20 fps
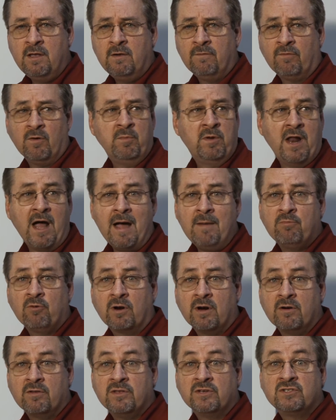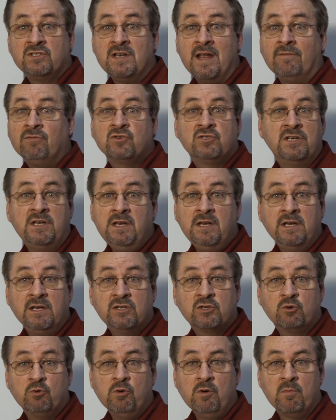from an operator that's never seen an
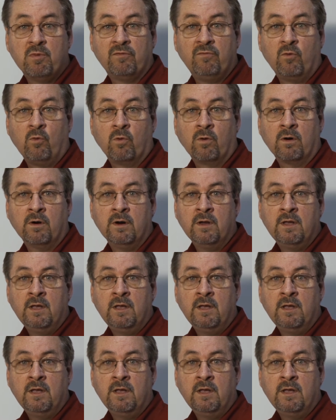extruder before.